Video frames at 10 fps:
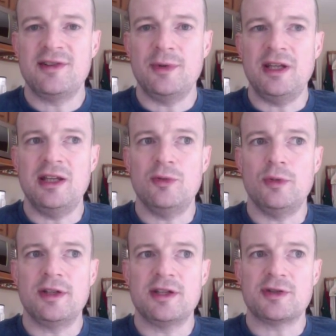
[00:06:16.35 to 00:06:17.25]
so we didn't
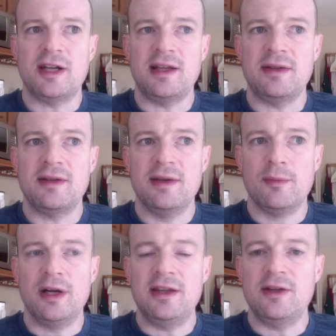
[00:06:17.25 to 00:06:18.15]
want to try to
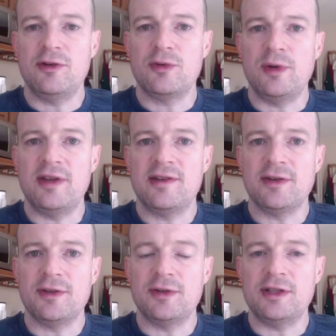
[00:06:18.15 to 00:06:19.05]
bring those with us
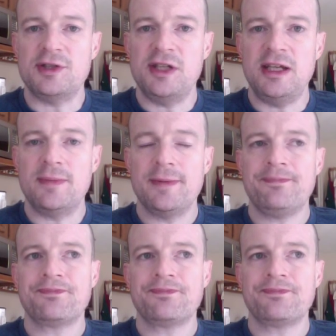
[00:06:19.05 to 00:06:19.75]
onto a Jeep,